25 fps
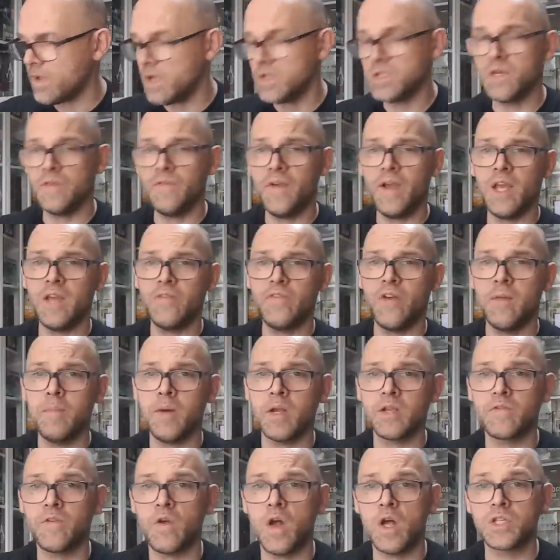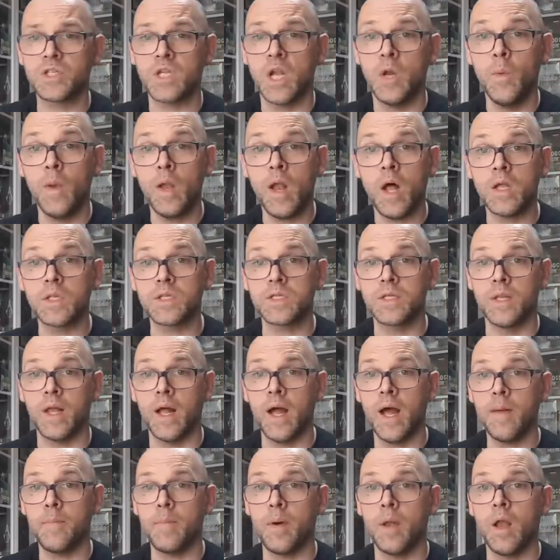So thank you very much for asking. I will answer
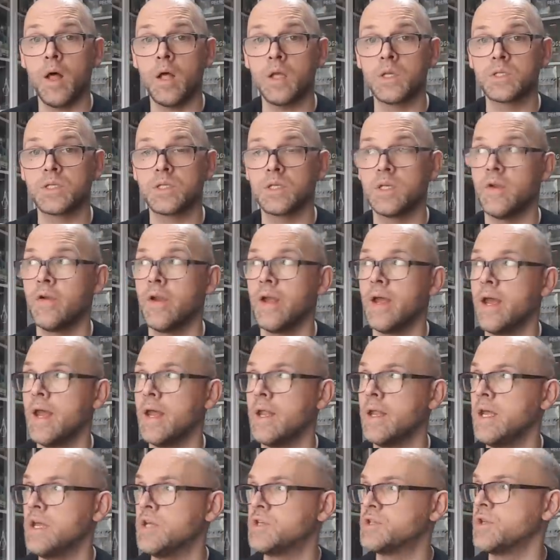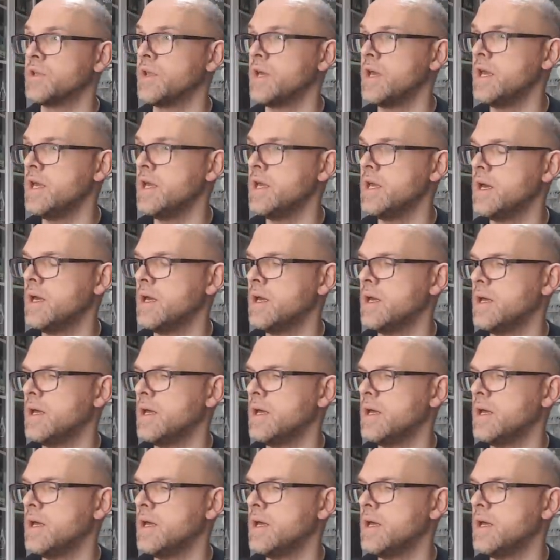that, but I'll answer it in each of the